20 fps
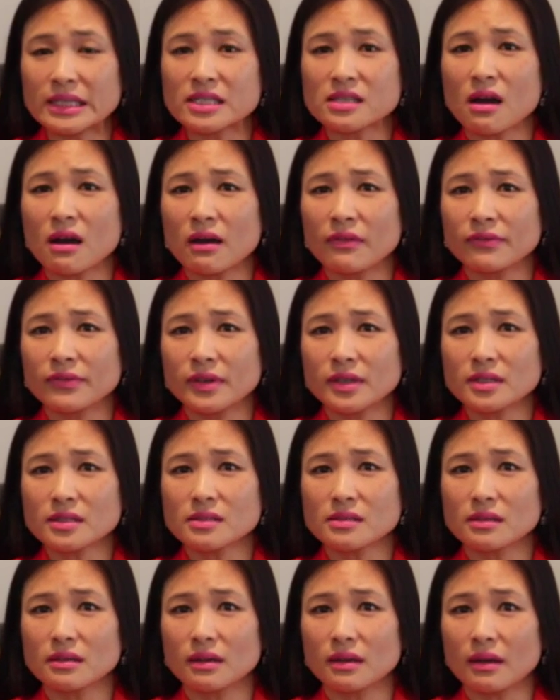this
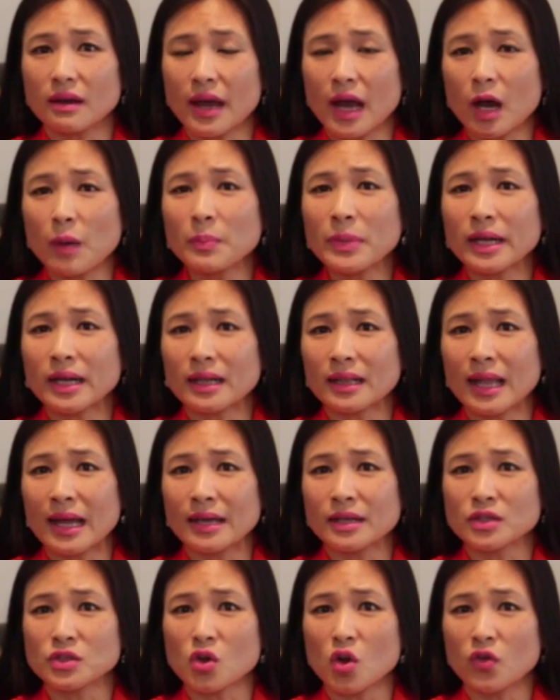office, helping
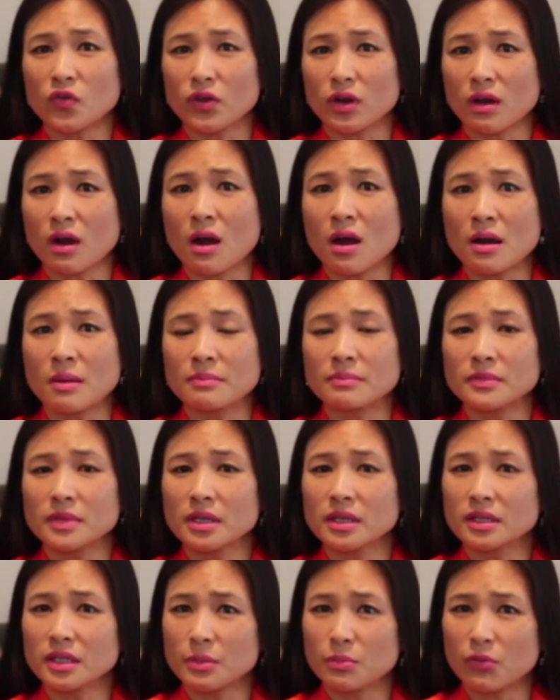clients overcome
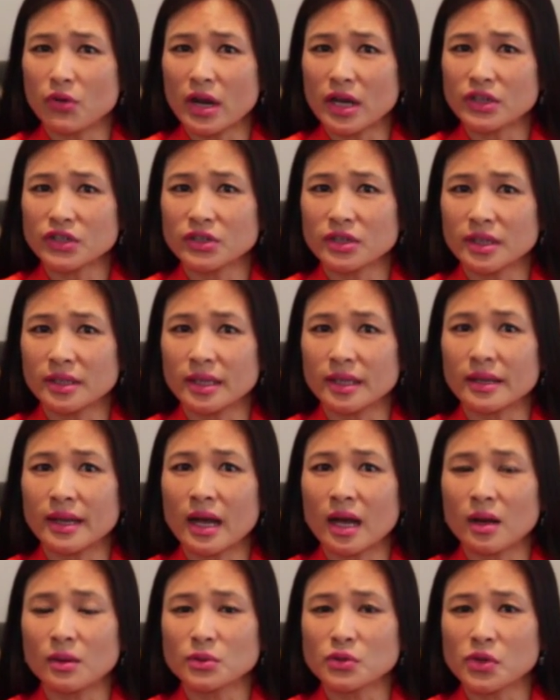depression and
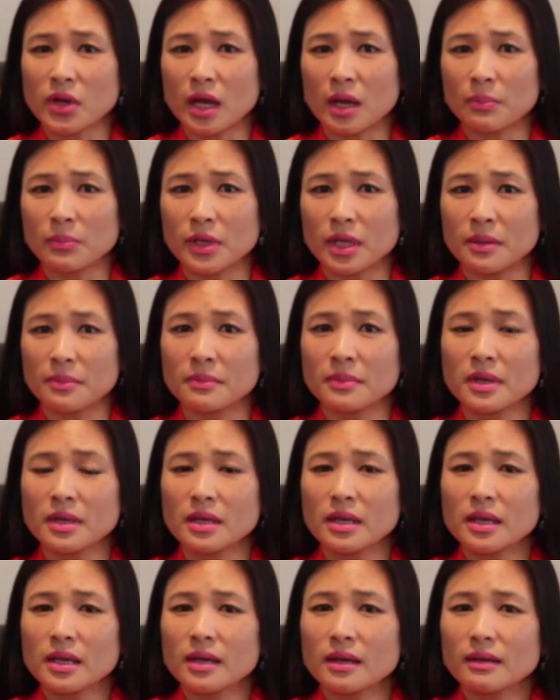how to help them
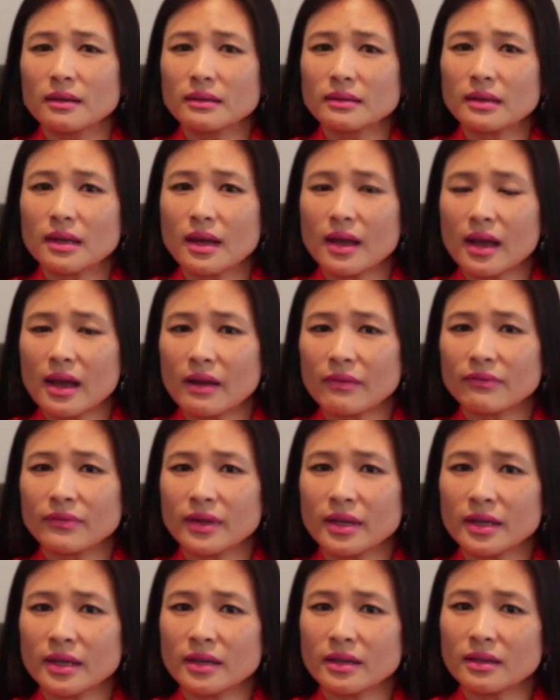have
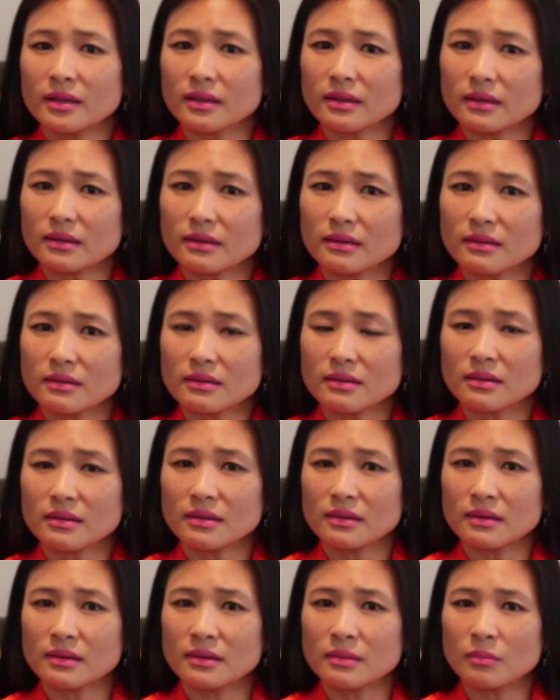a
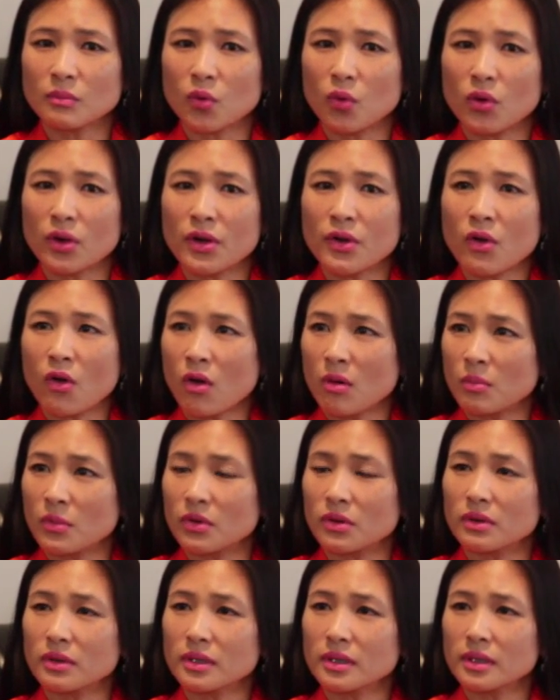more
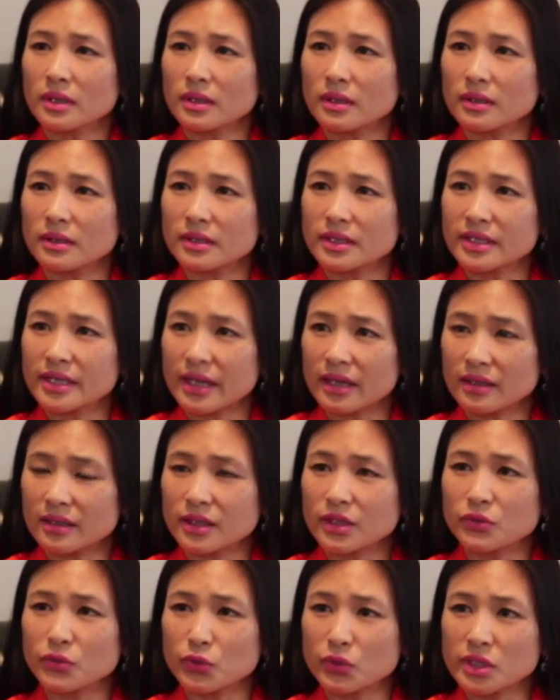normal
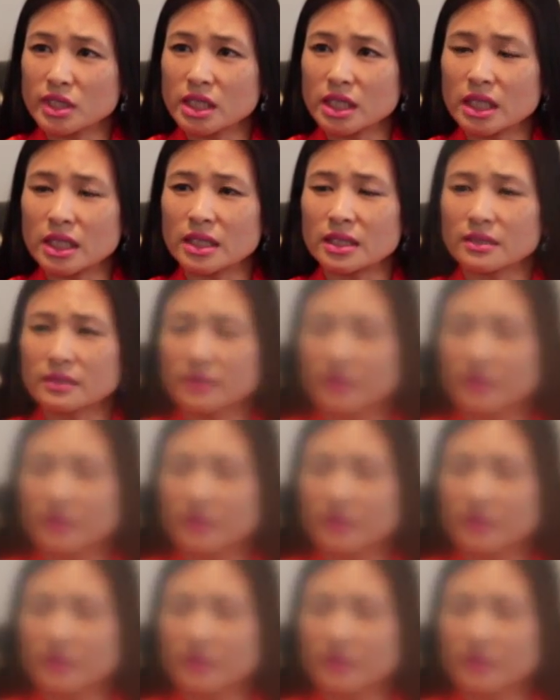daily routine.